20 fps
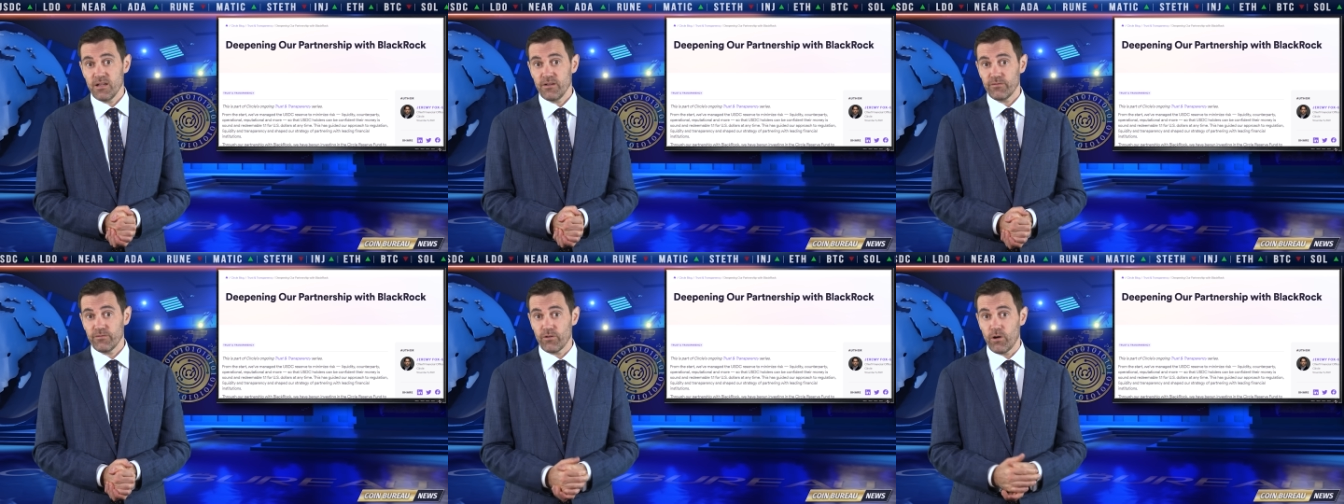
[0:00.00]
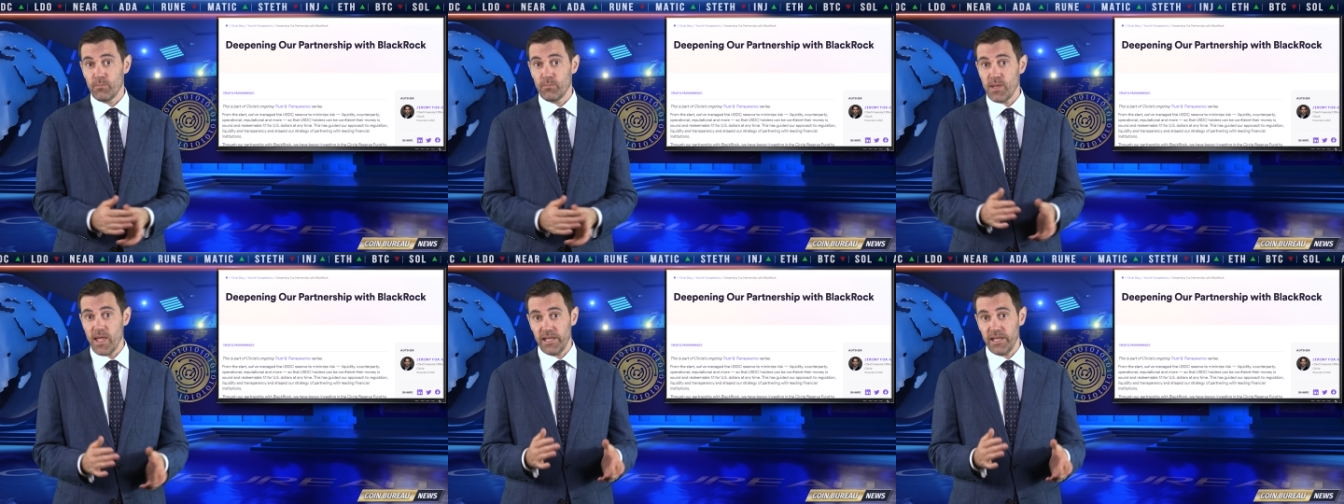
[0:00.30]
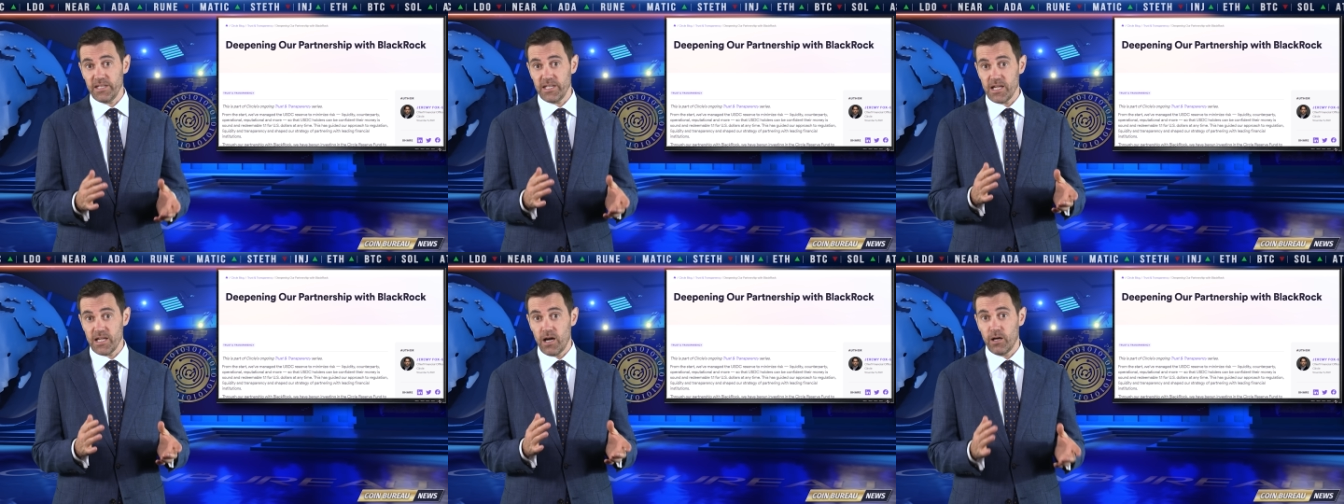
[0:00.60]
from
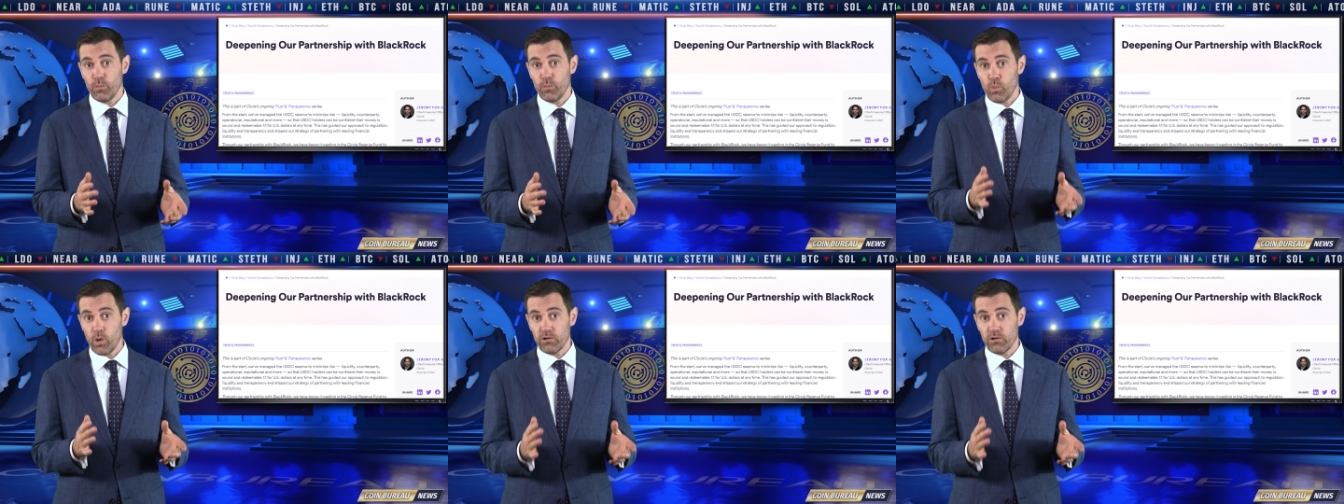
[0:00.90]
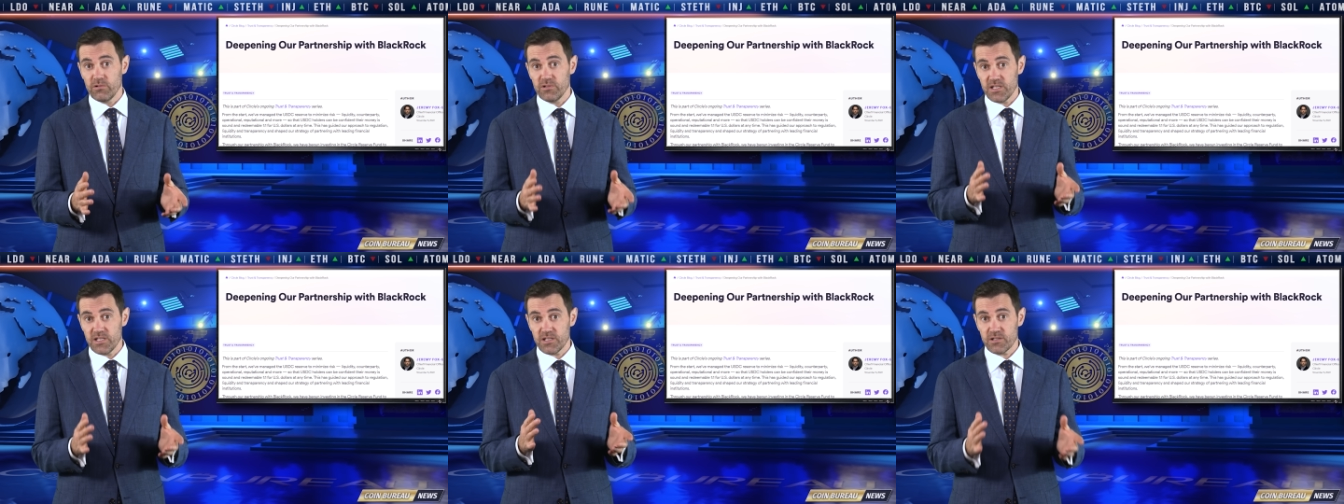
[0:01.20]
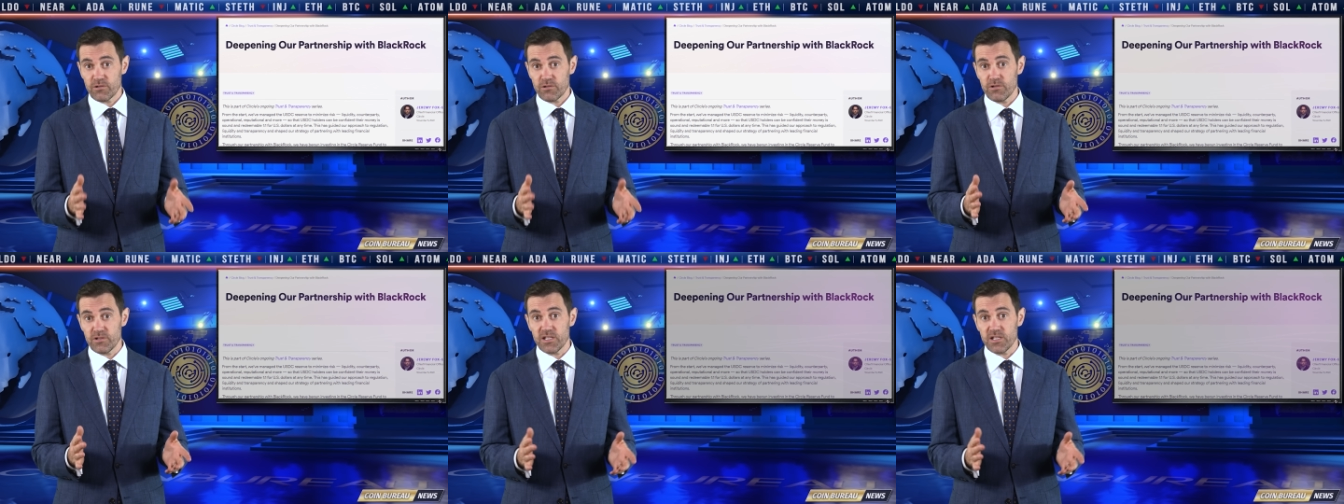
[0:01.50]
any unwarranted
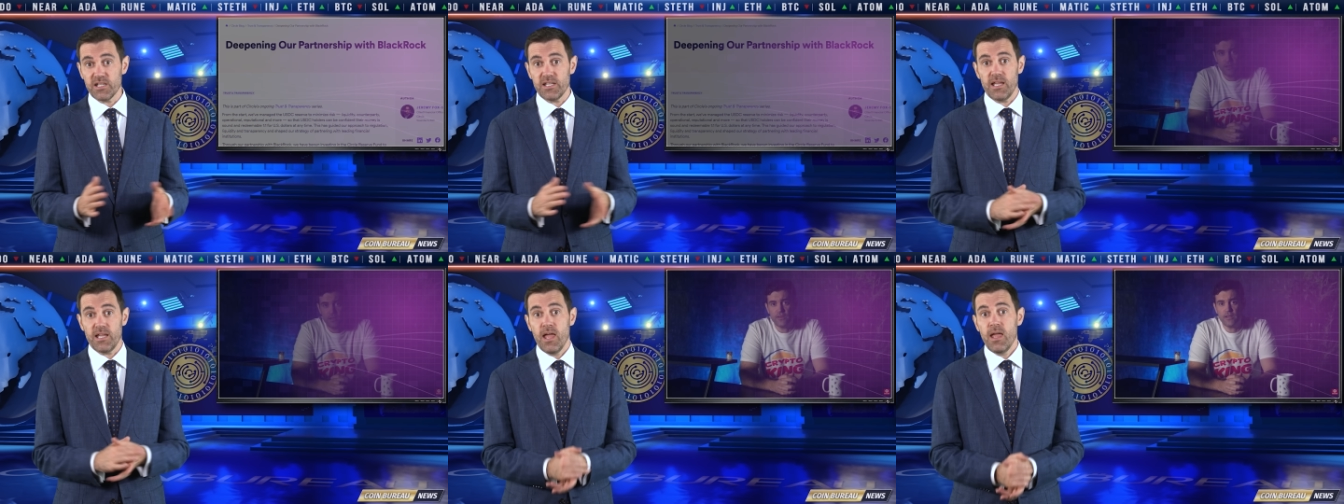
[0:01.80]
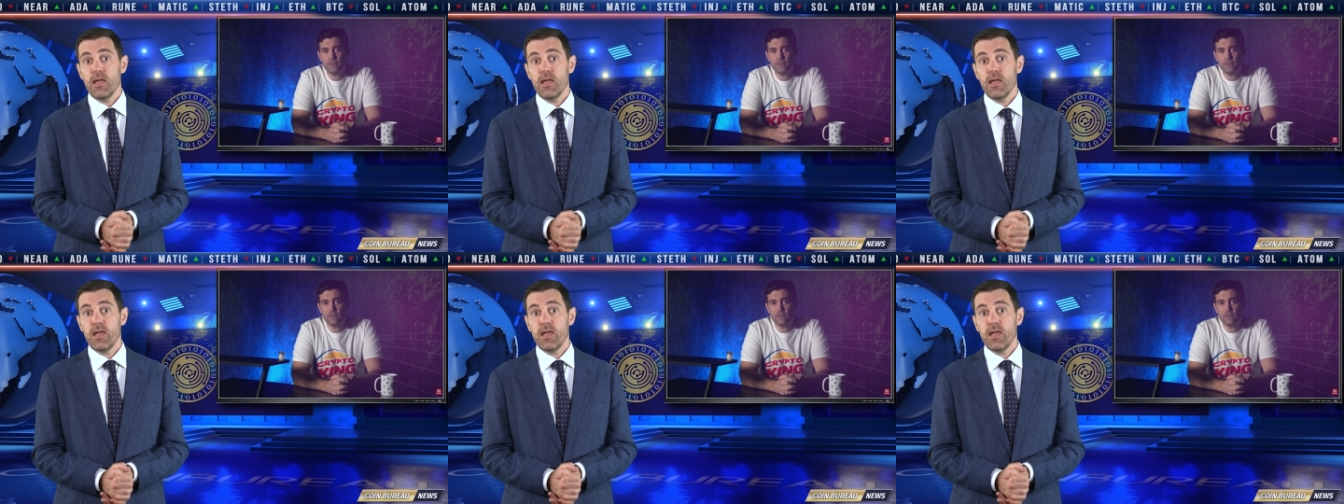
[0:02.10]
scrutiny.